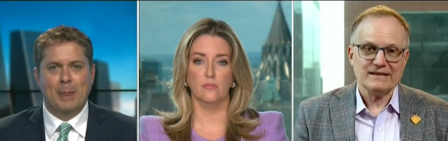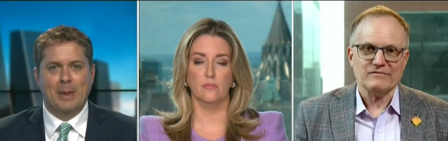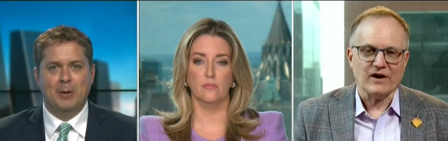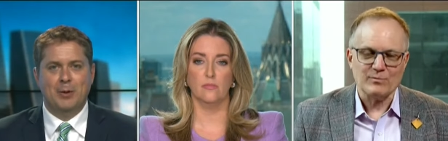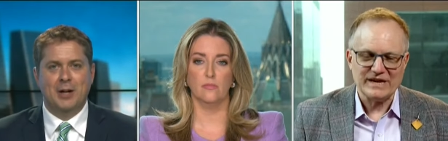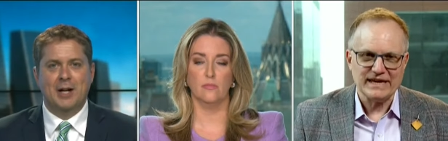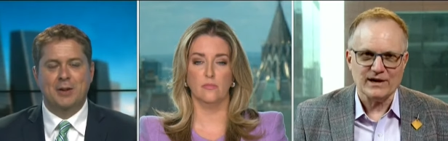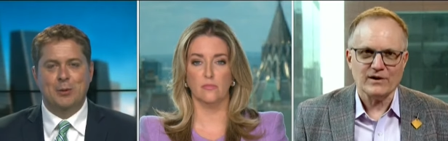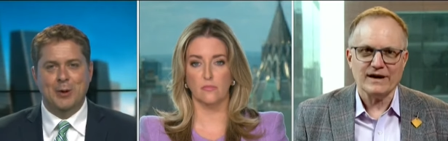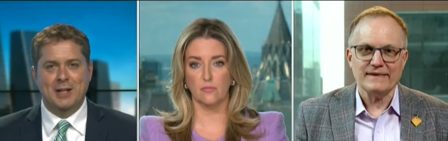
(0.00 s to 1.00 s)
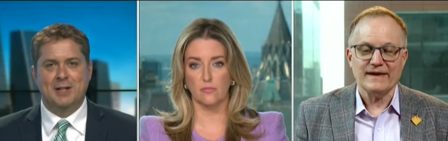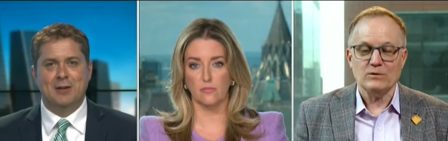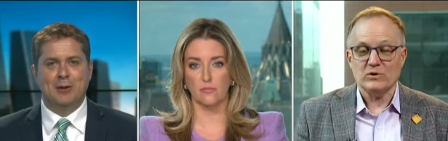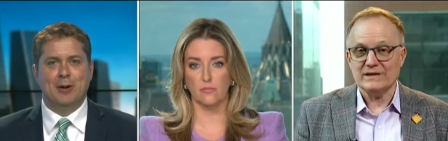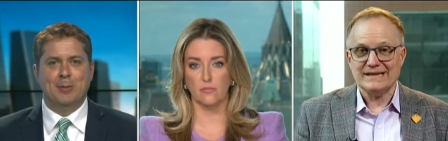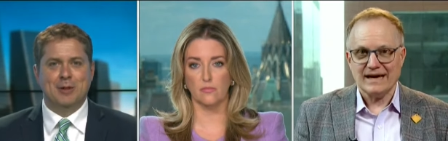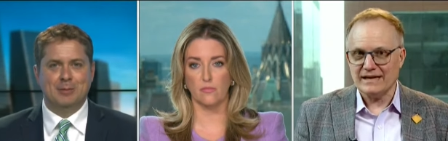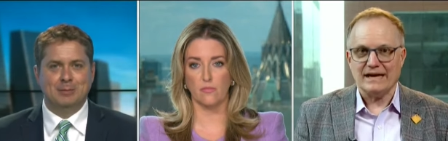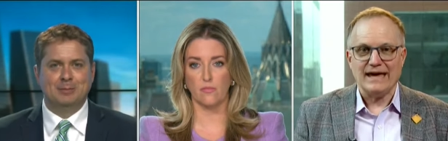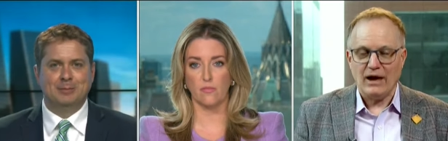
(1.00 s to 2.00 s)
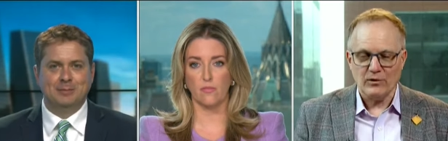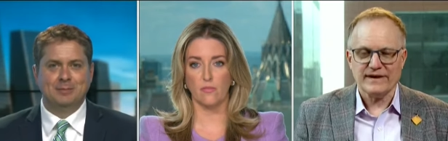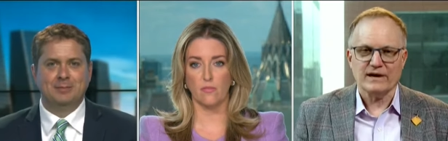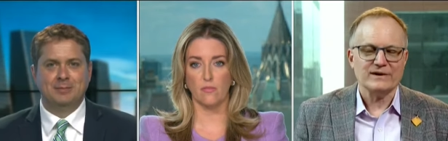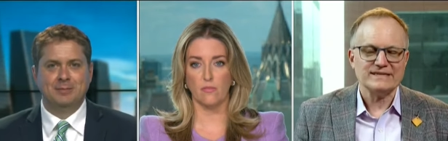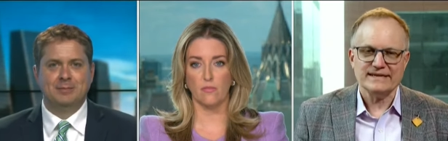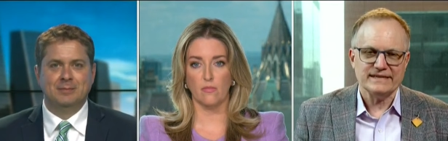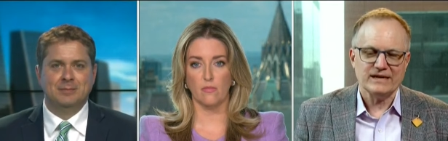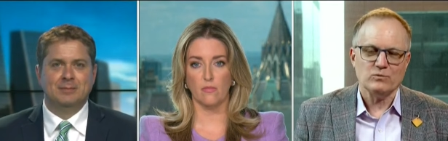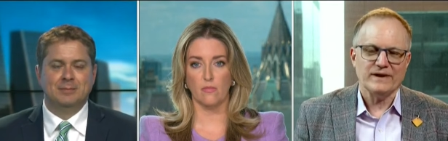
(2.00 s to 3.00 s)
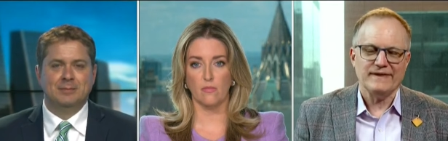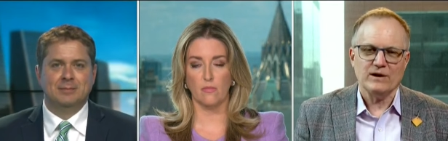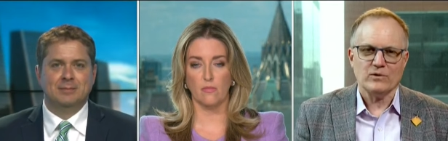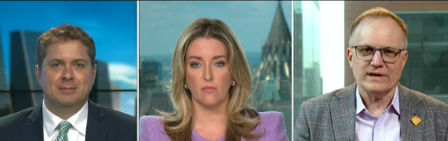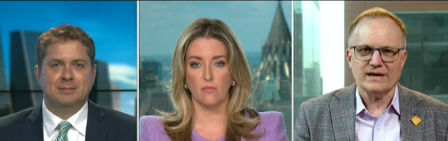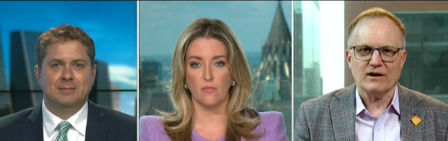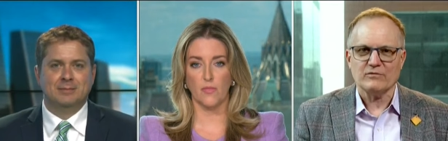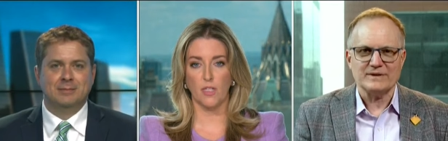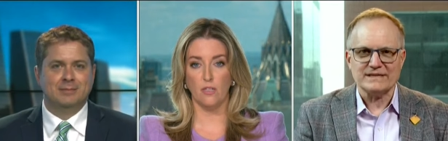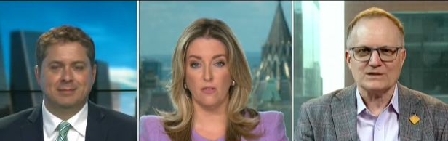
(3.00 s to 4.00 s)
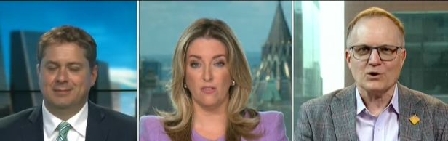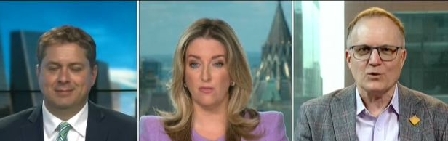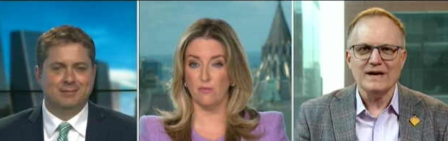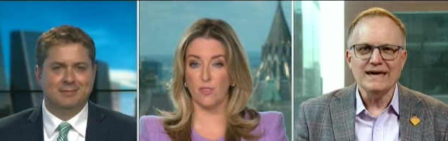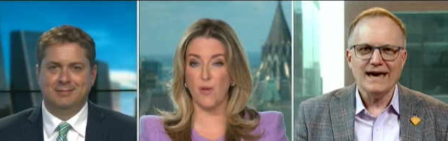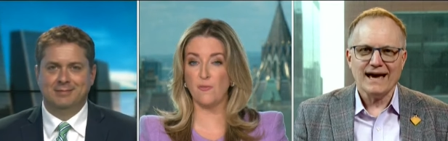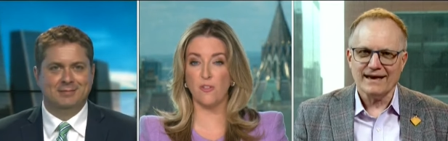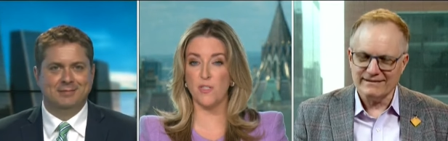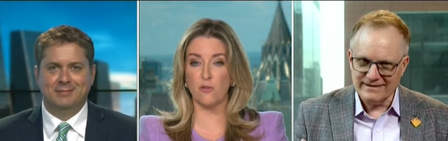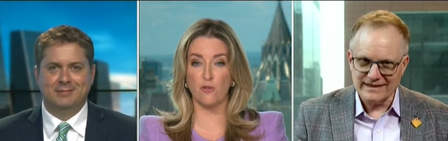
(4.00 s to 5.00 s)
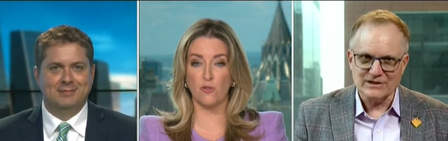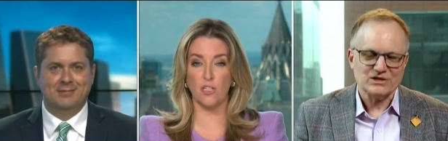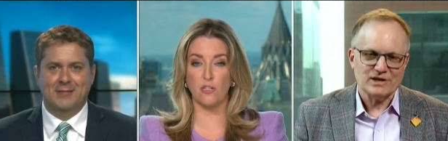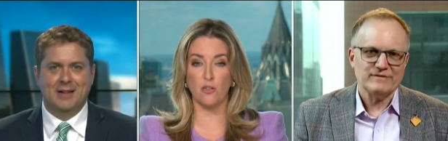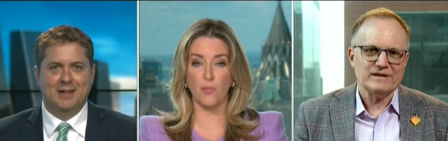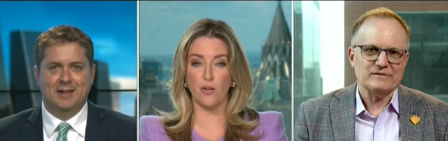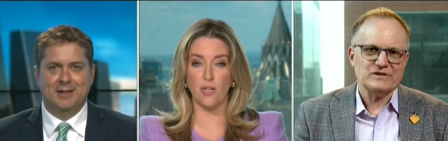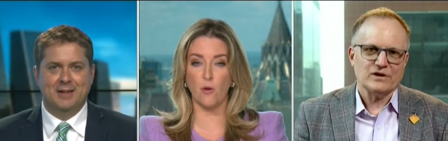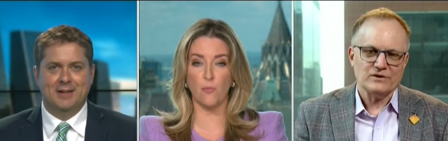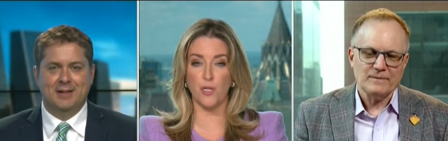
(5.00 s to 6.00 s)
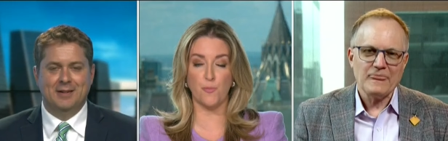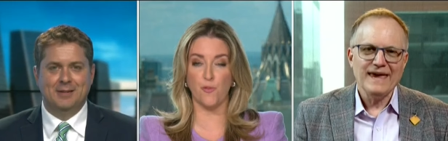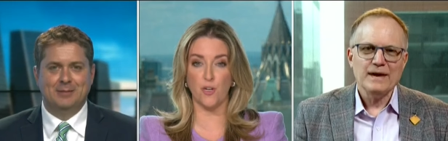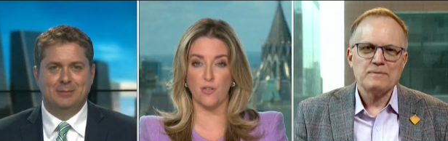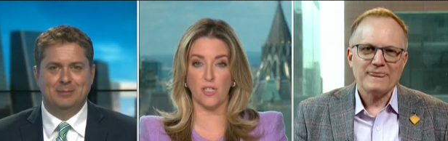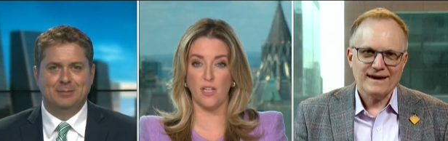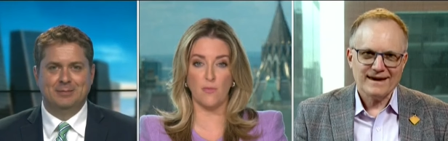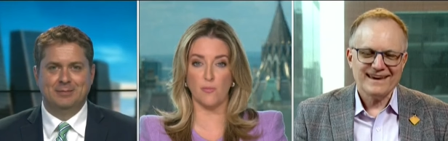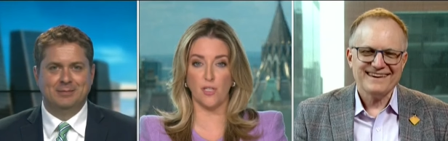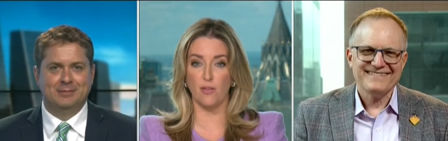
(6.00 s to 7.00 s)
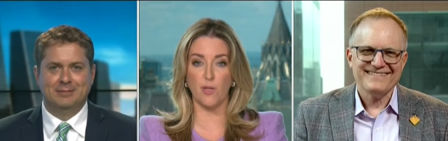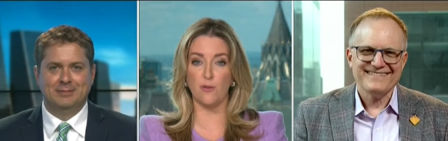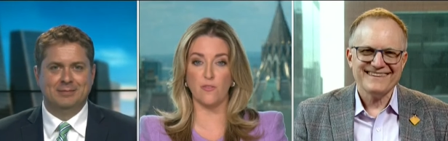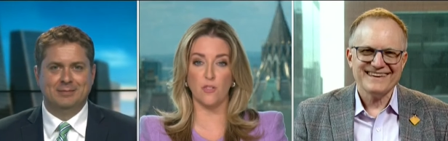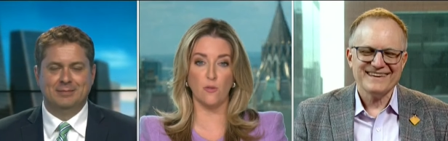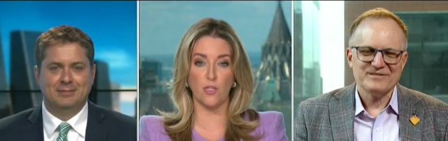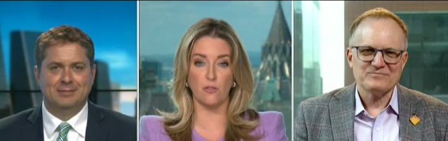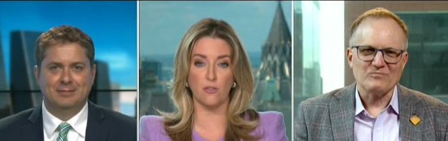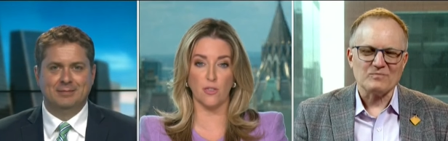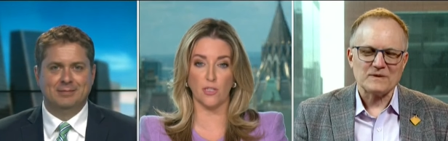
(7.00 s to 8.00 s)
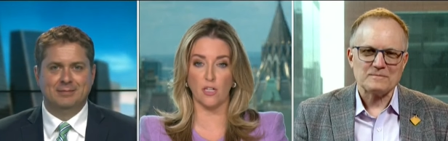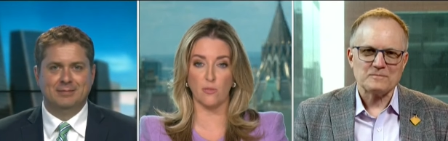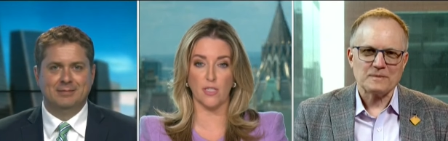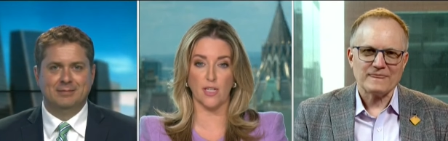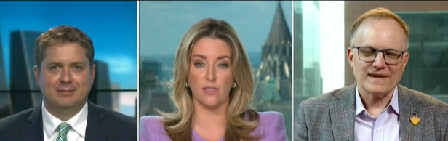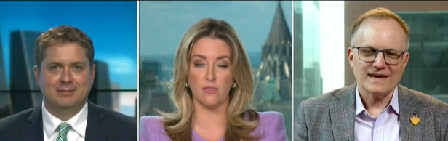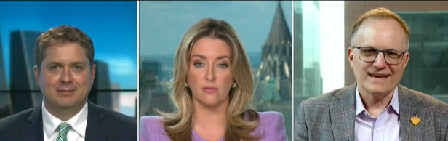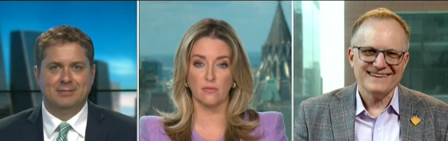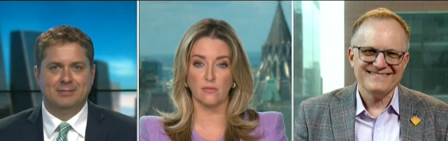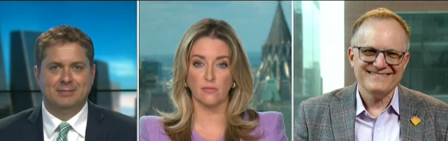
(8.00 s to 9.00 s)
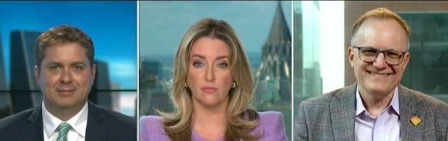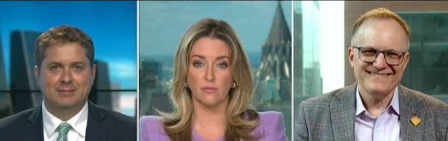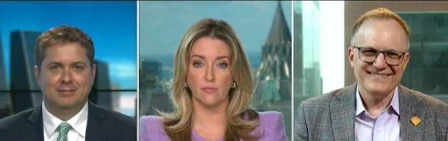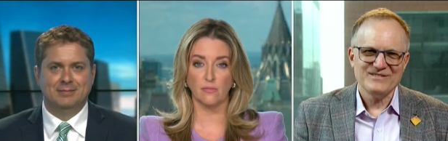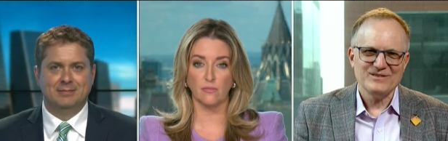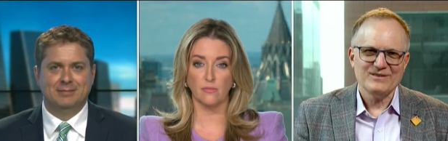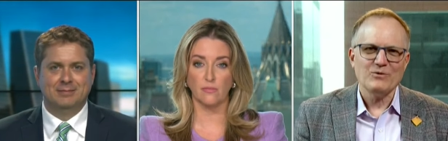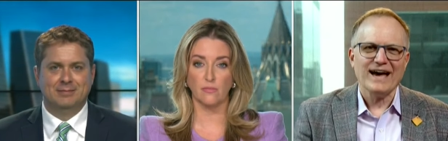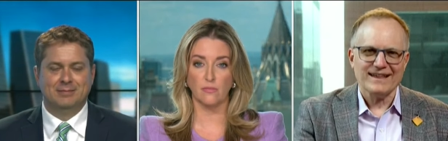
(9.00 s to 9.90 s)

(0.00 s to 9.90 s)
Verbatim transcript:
Speaker 1: pharmacare, and they would cut health care as they did when they were in government. So, respectfully, uh, Mr. Julian, your party won't put
Speaker 2: forward a climate plan. We don't even know what you do on the carbon tax.
Speaker 1: Well,